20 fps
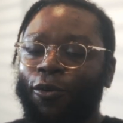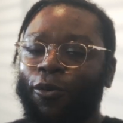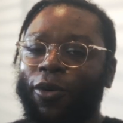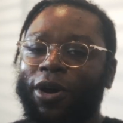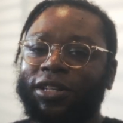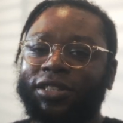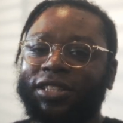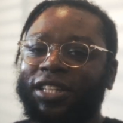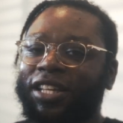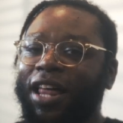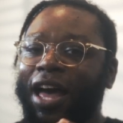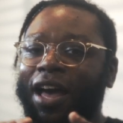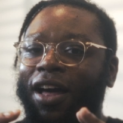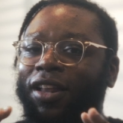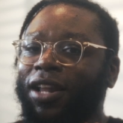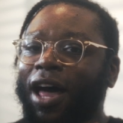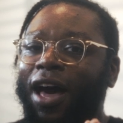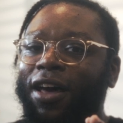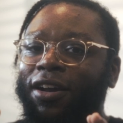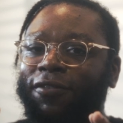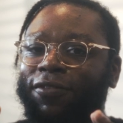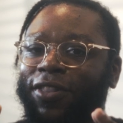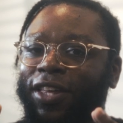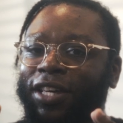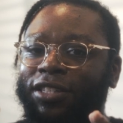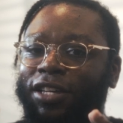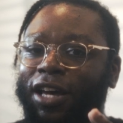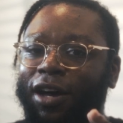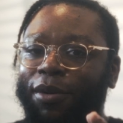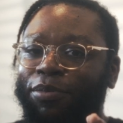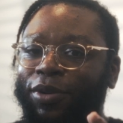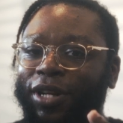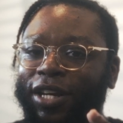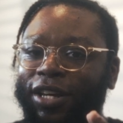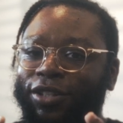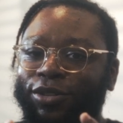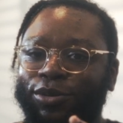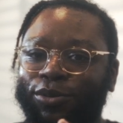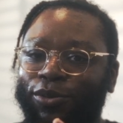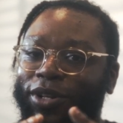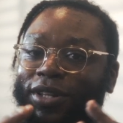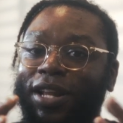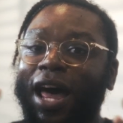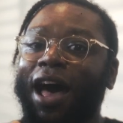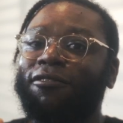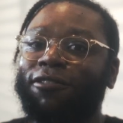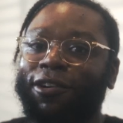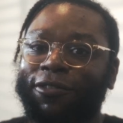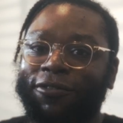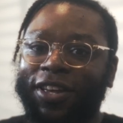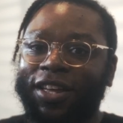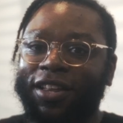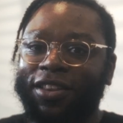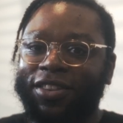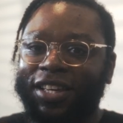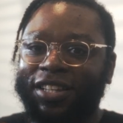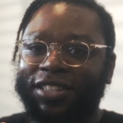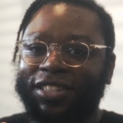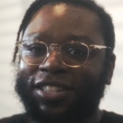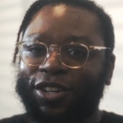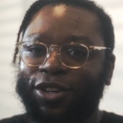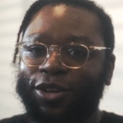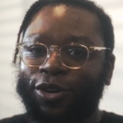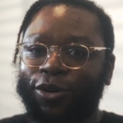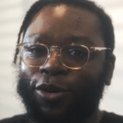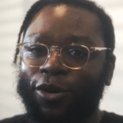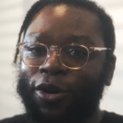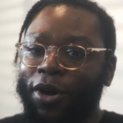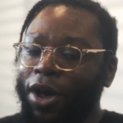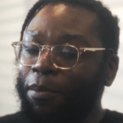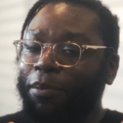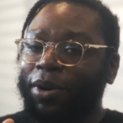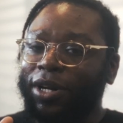where, see, like a lot of these companies will not reveal this to you,